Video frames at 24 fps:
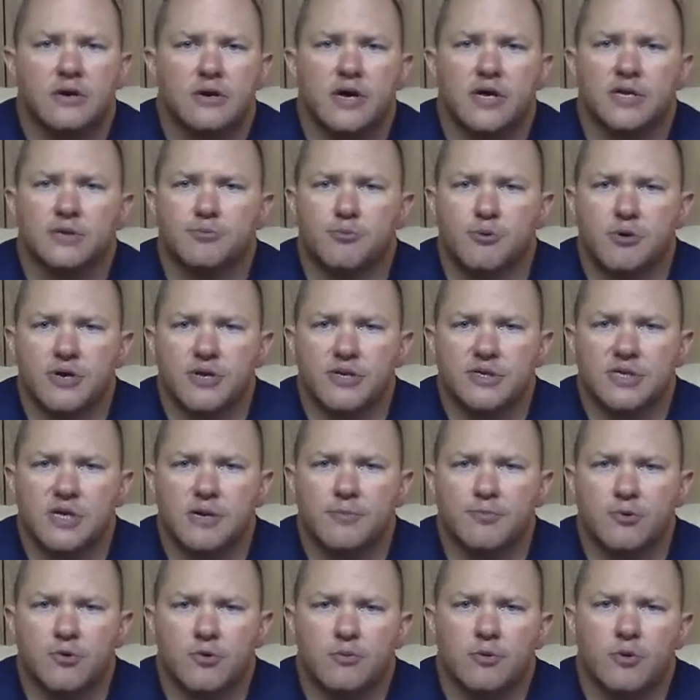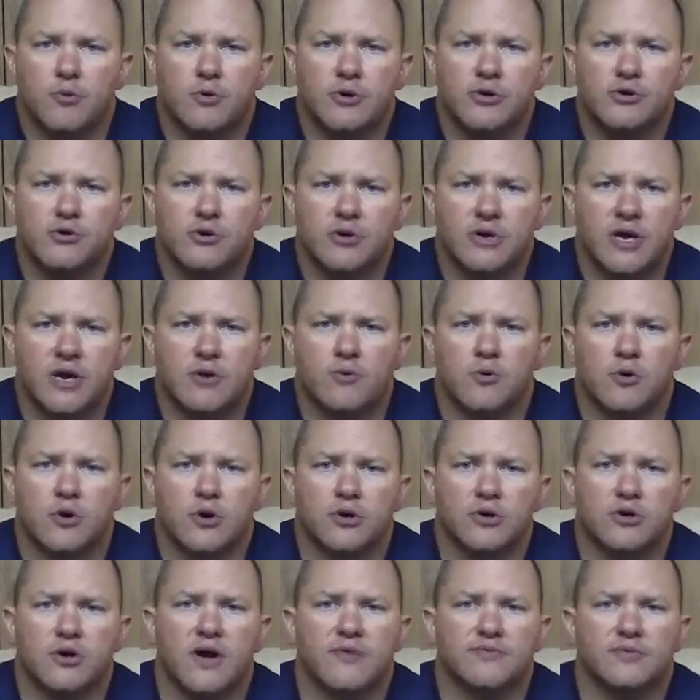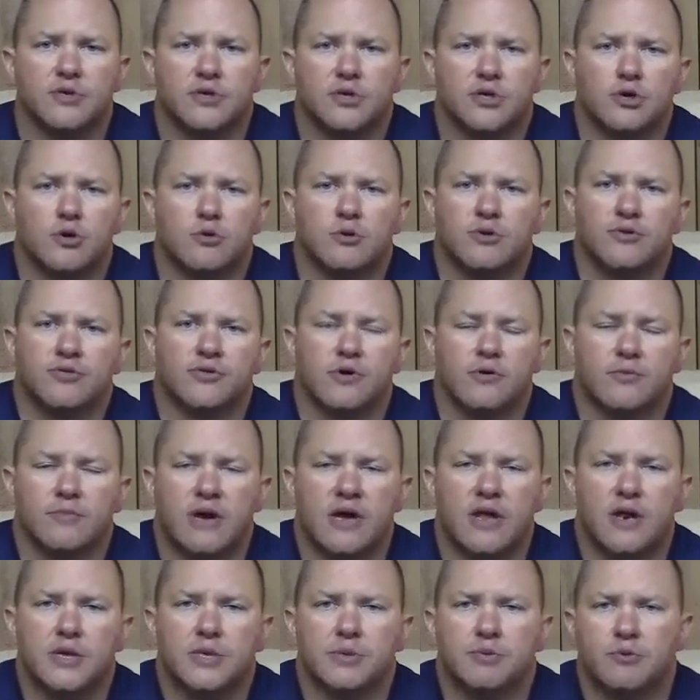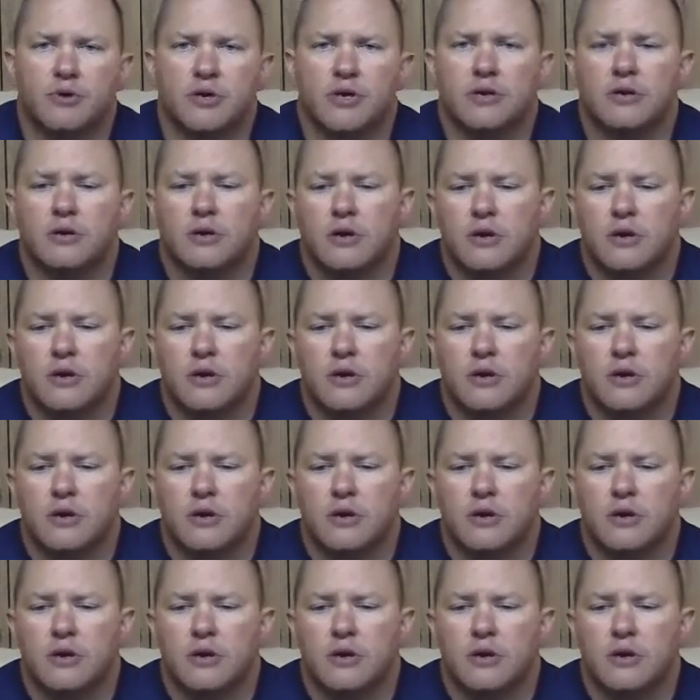It's pretty simple. But when you're a network, you have to deal with their management.